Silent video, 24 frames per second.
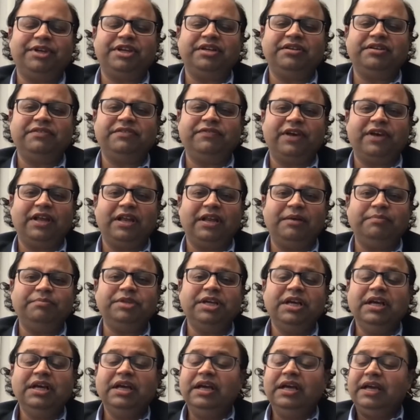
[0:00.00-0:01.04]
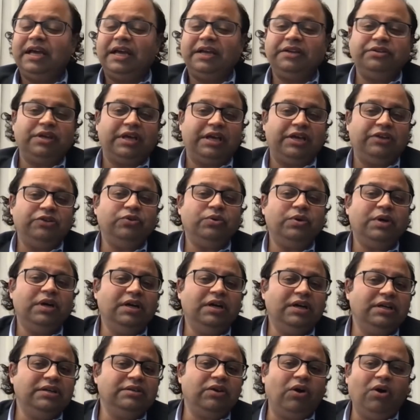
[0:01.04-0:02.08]
been developed, and, and you
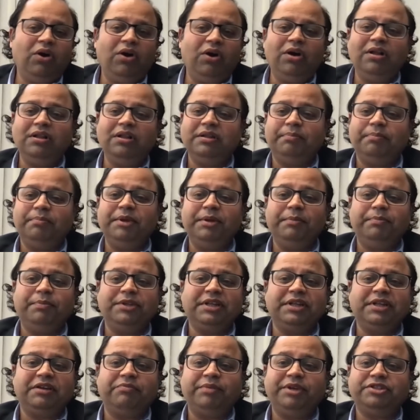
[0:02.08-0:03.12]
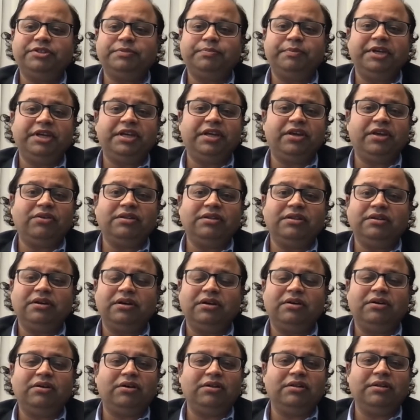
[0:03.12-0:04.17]
heard all the people that have been speaking on the,
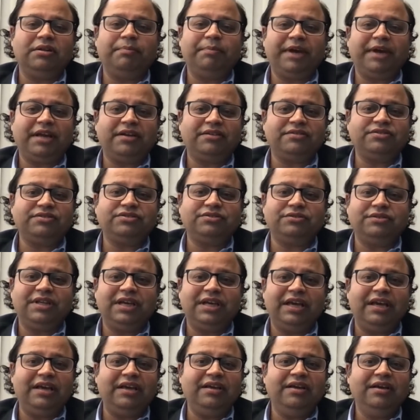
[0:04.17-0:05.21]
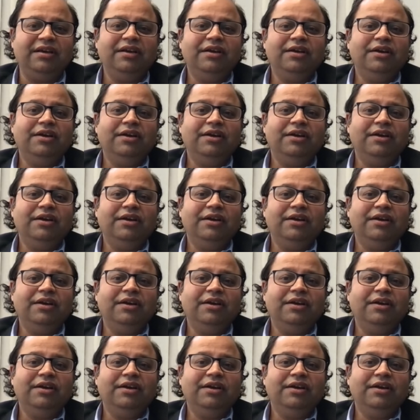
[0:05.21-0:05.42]
uh, on the panels today